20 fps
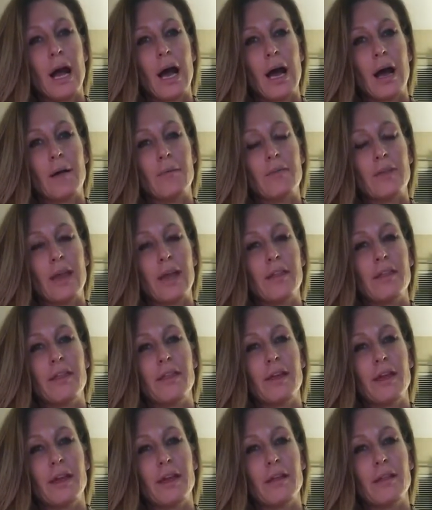they
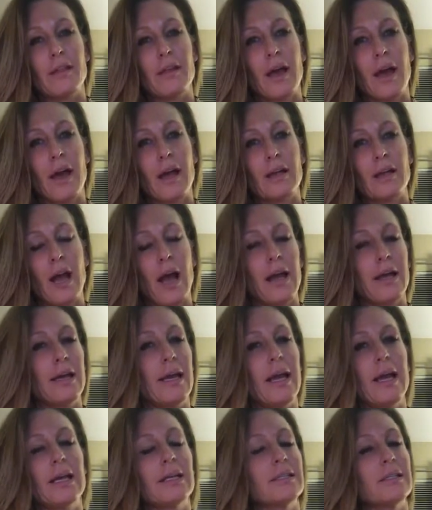think that I
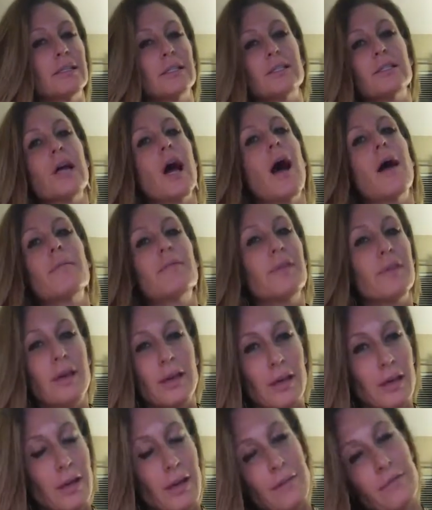can't stop
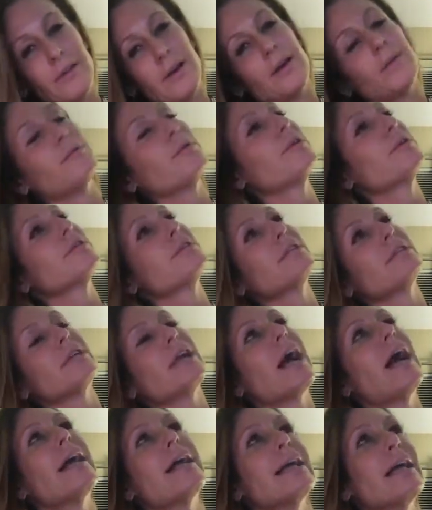thinking of that
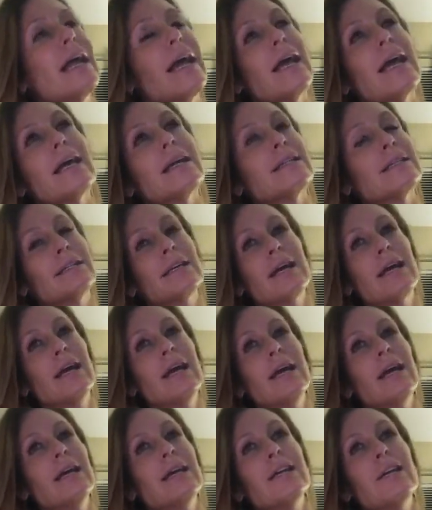person. I can't,
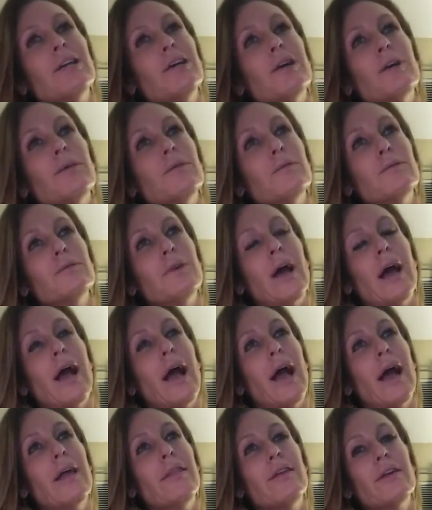you know,
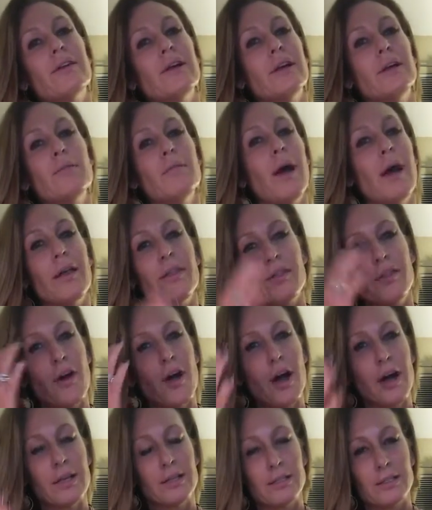they're in my
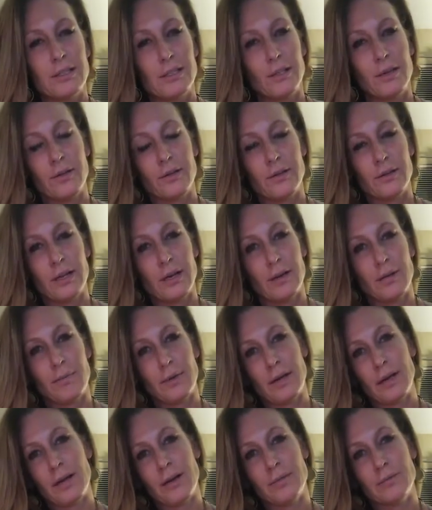thoughts, you know, and then it
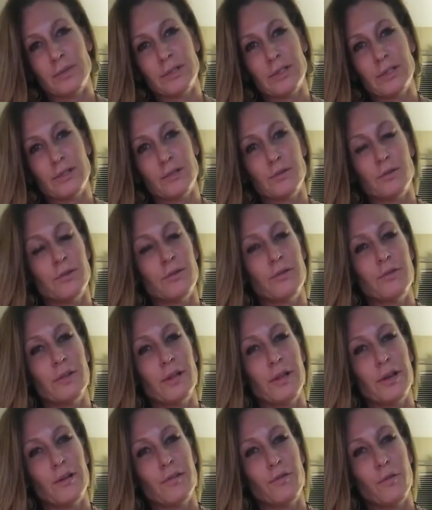becomes this sort of
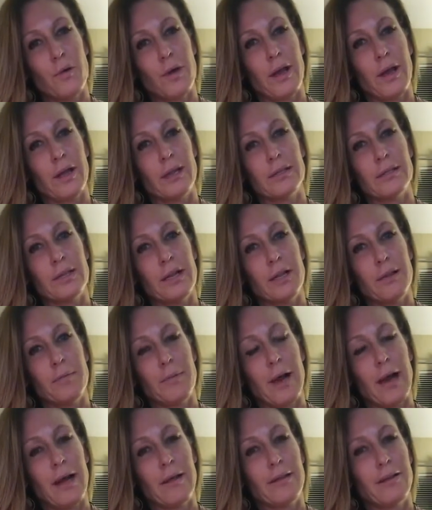clairvoyant,
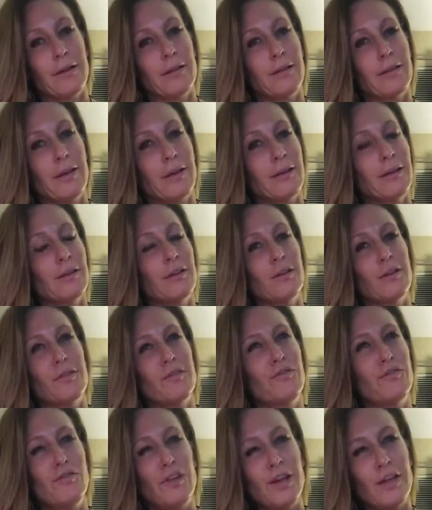telepathic thing that they're
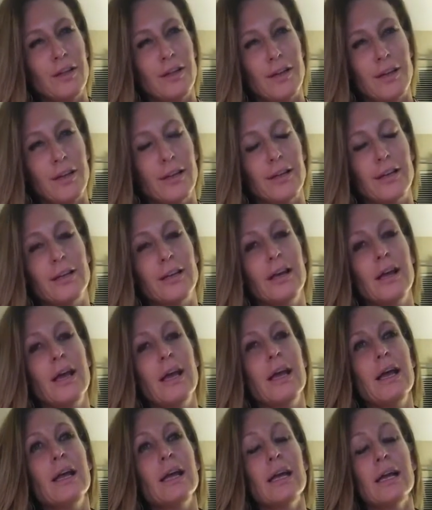feeling.
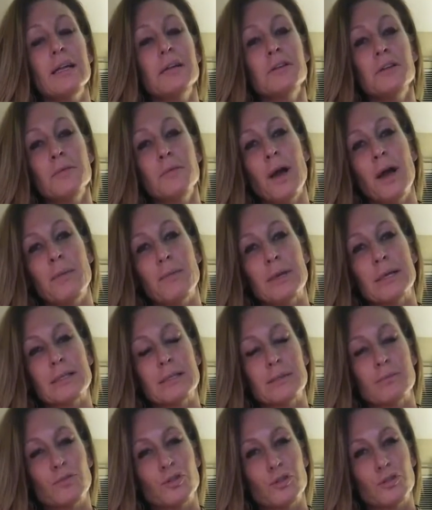And there might be
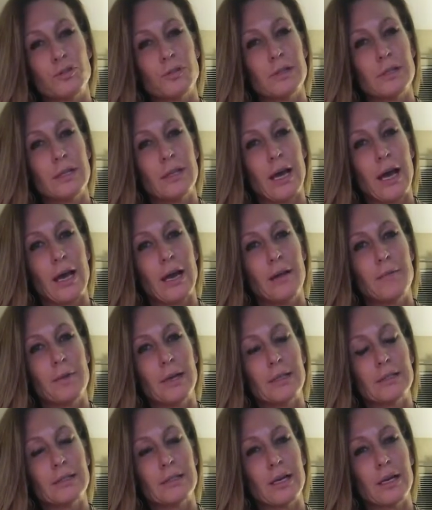some truth to that. I'm
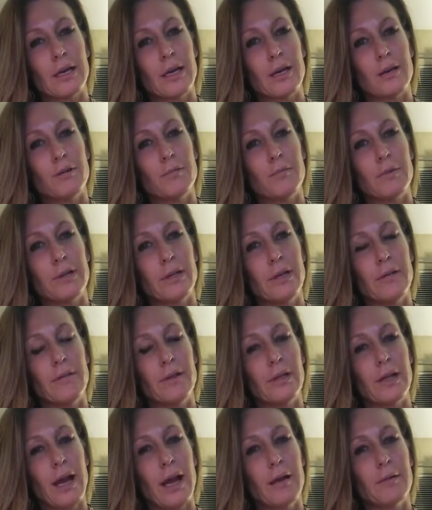not saying I don't believe
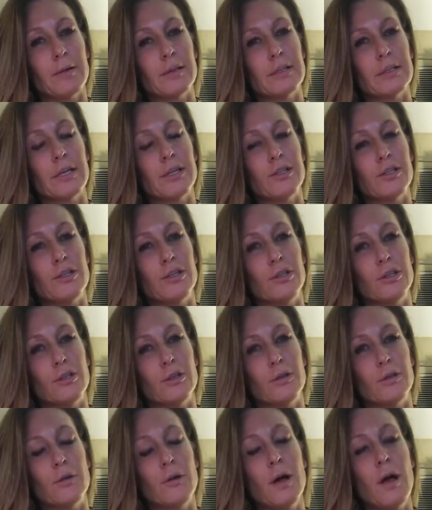in that, because I
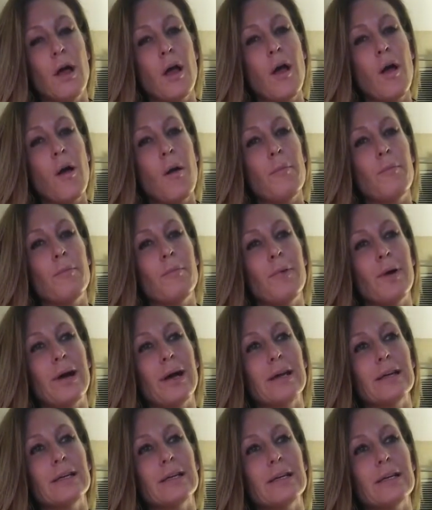do,
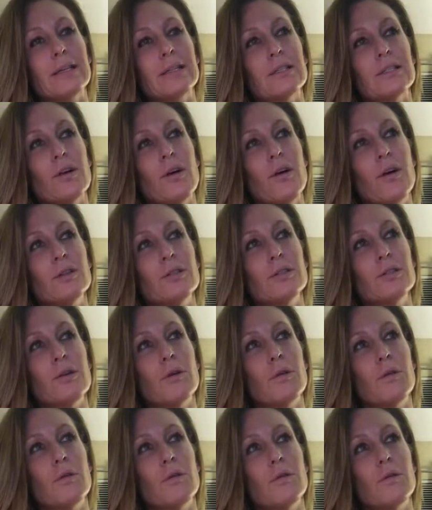but it's
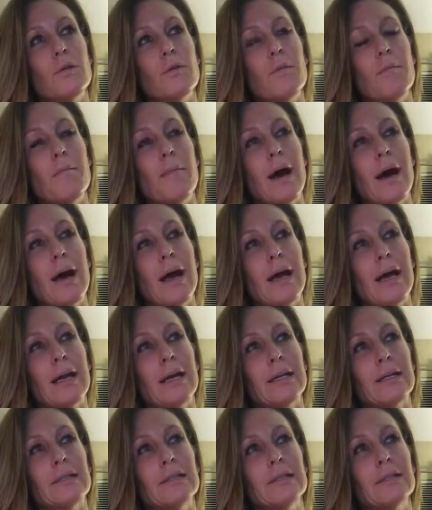also the
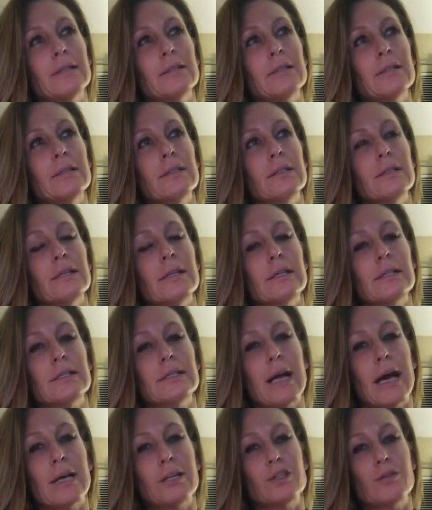mind
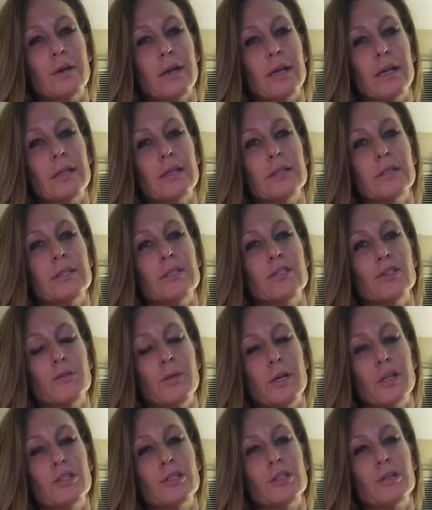exaggerating the
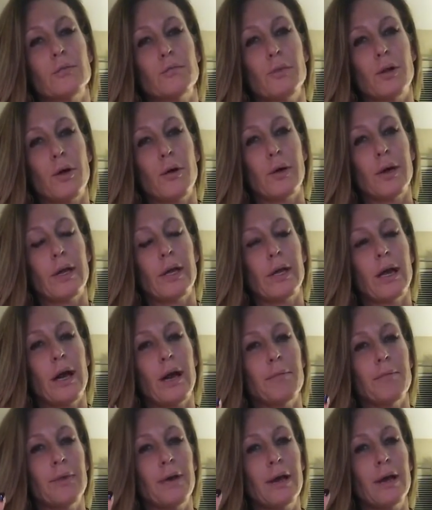situation and blowing it
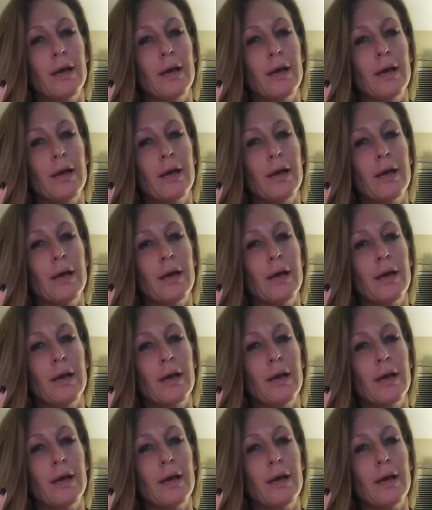up